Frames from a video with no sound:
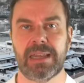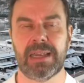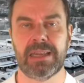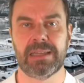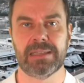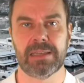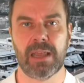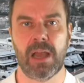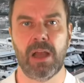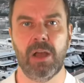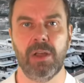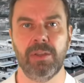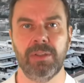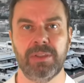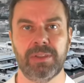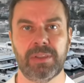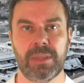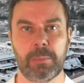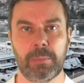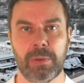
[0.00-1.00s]
is
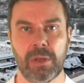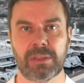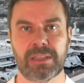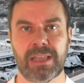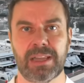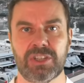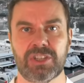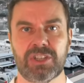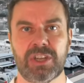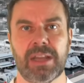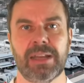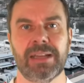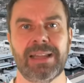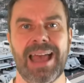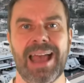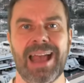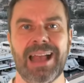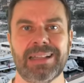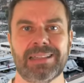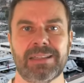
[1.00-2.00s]
on the podcast
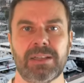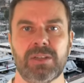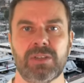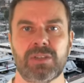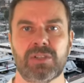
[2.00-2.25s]
channel Yacht